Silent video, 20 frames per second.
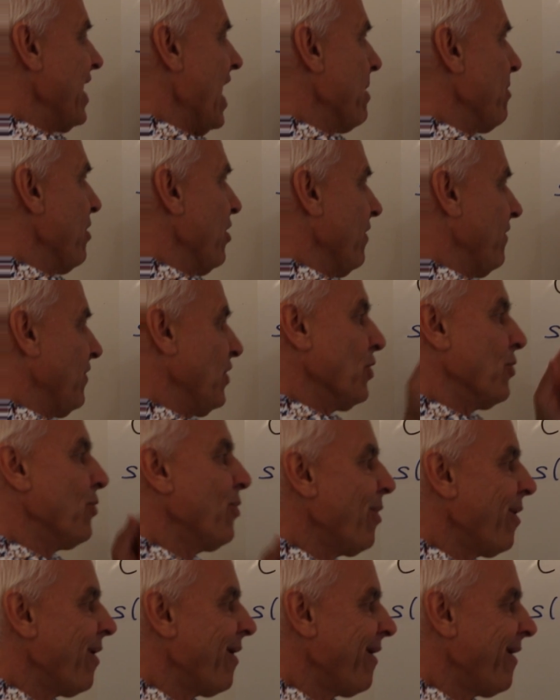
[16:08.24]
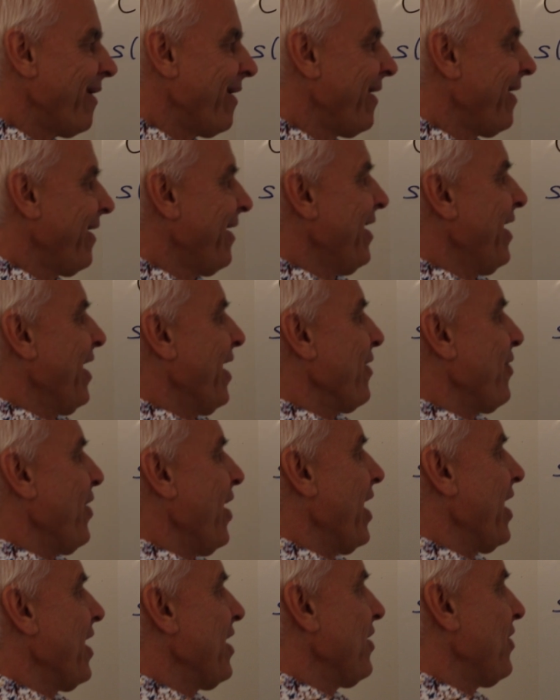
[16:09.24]
gamma of u,
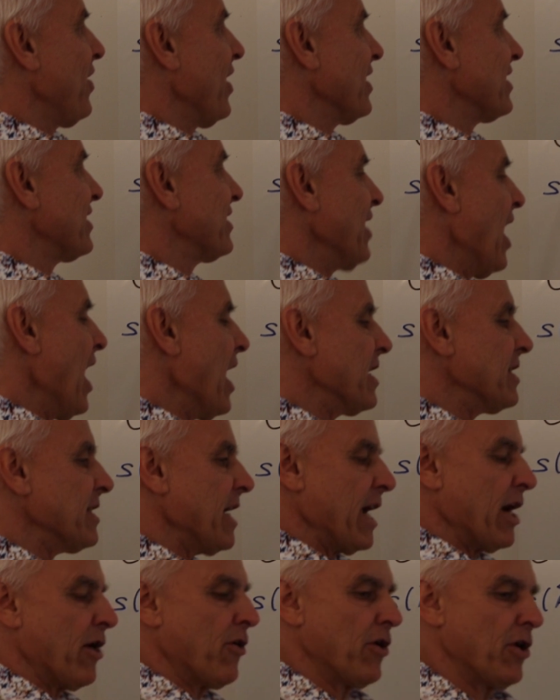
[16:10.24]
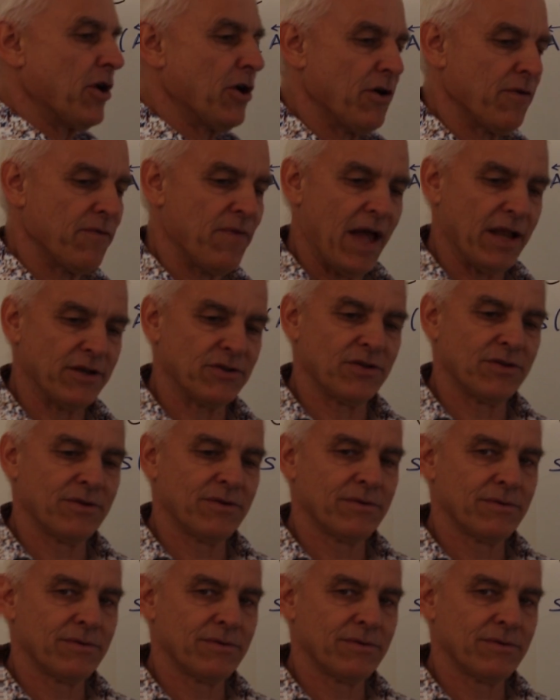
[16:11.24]
then the signed area of that